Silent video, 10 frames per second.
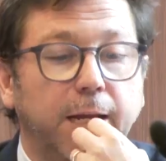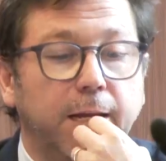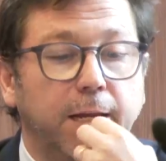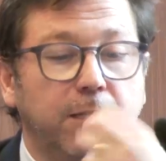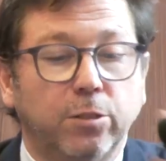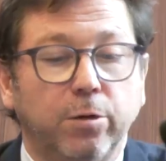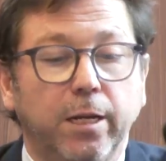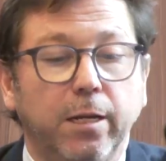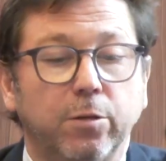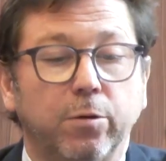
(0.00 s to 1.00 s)
in
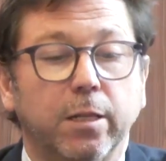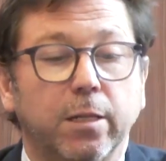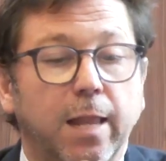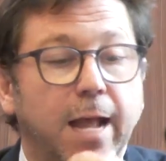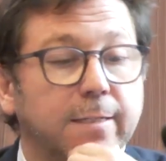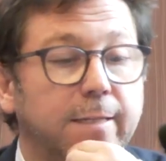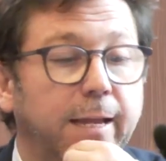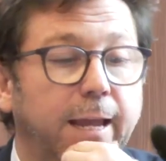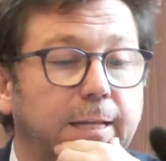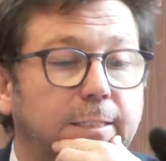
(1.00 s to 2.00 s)
history during the last
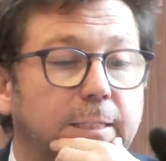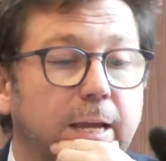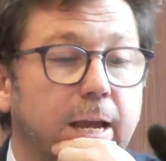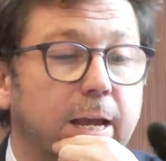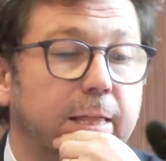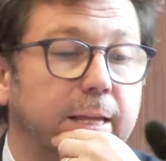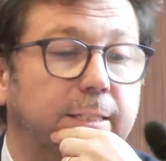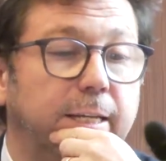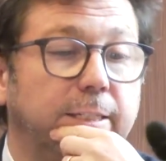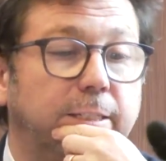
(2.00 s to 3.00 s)
decades.
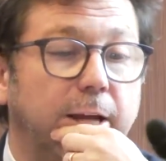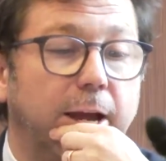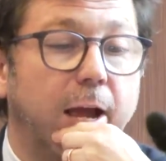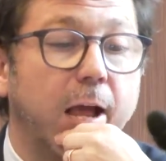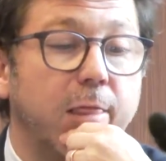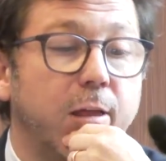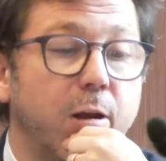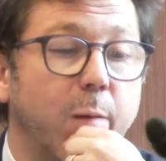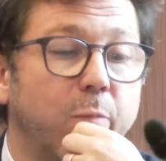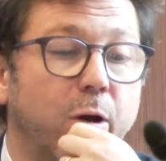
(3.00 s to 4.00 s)
This is the
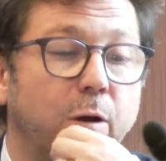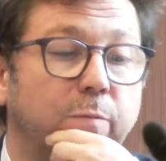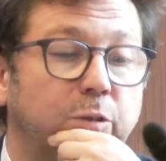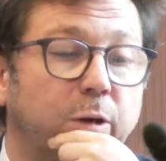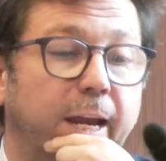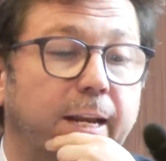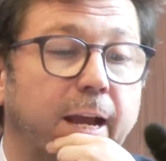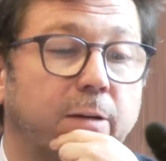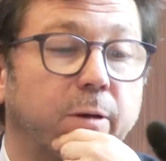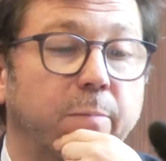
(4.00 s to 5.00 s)
number of trade
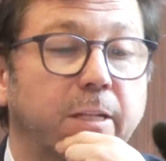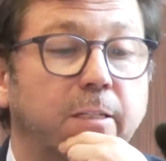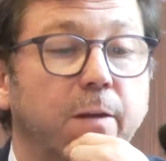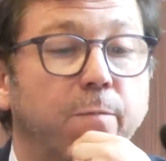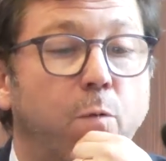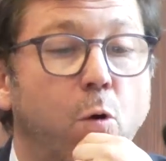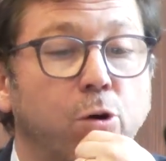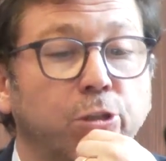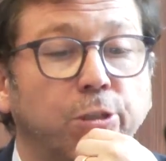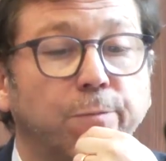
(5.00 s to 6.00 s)
agreements in
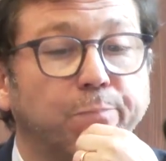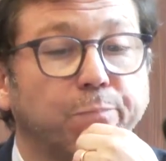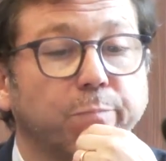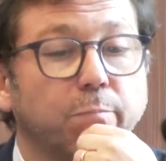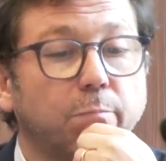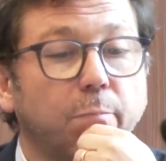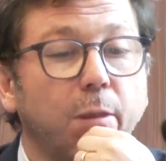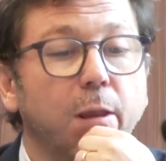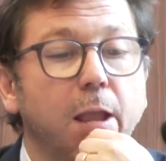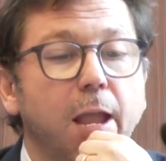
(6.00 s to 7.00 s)
force.
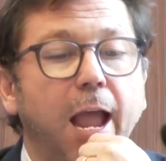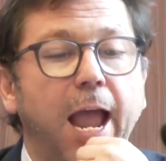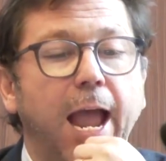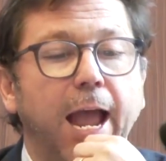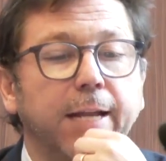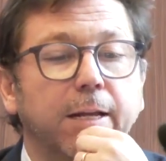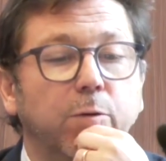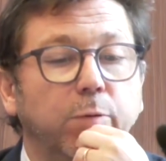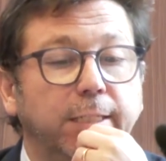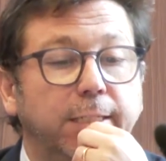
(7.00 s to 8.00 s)
And
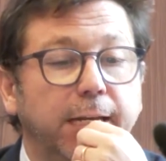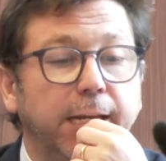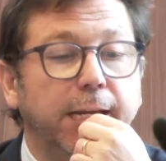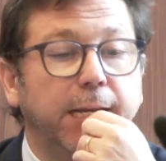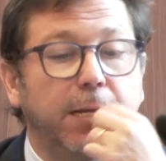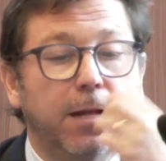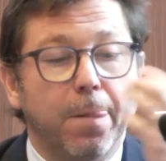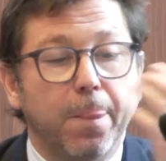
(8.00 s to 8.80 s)
we see